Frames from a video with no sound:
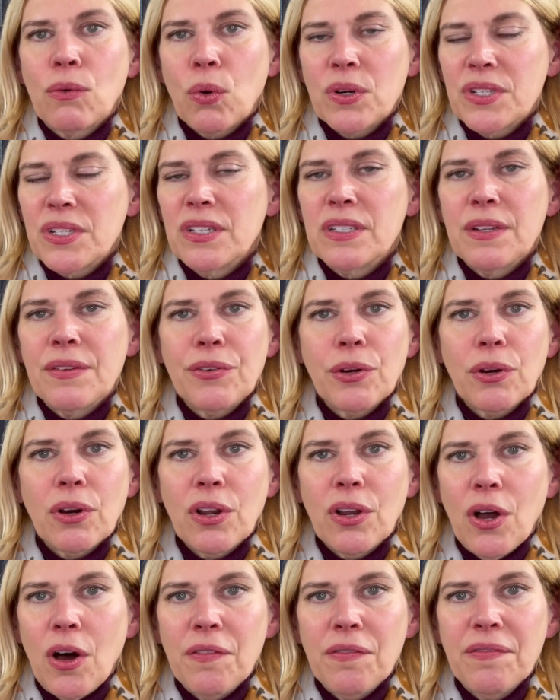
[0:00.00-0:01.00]
courses if you're a
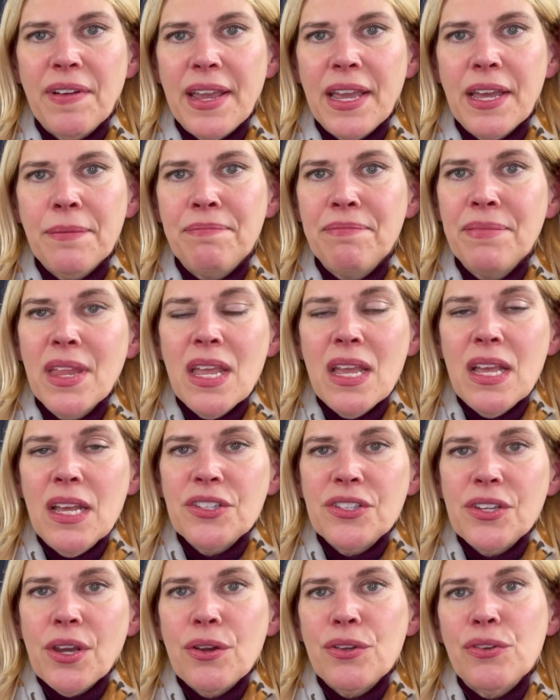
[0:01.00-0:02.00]
golf fan.
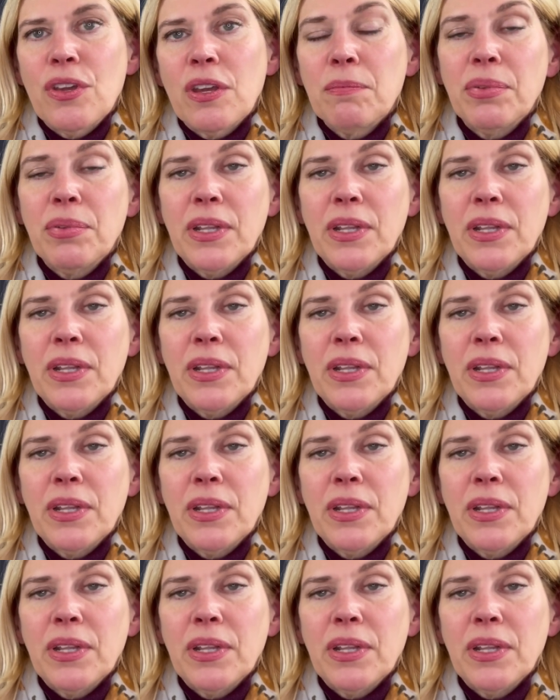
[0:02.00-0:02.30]
So you can